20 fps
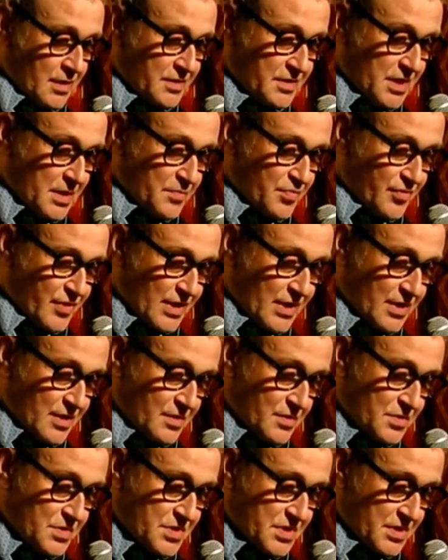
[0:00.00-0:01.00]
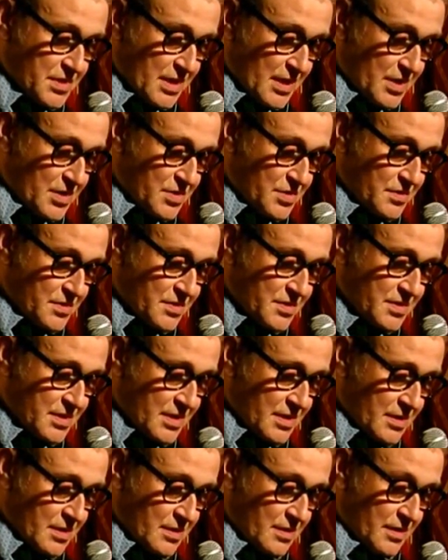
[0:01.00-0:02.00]
Deep red hallucinations.
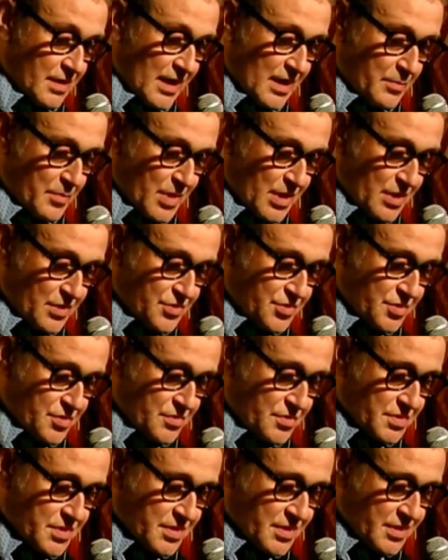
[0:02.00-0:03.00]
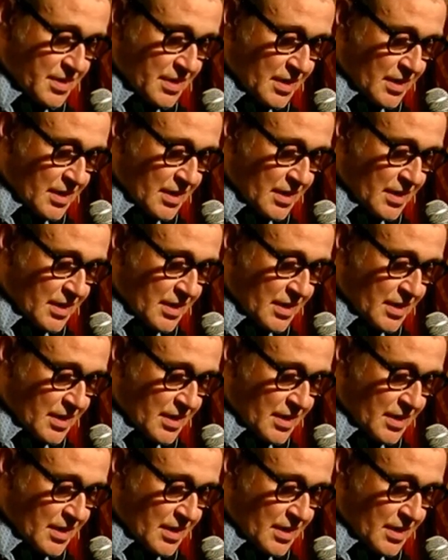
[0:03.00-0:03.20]
Nightmare juice.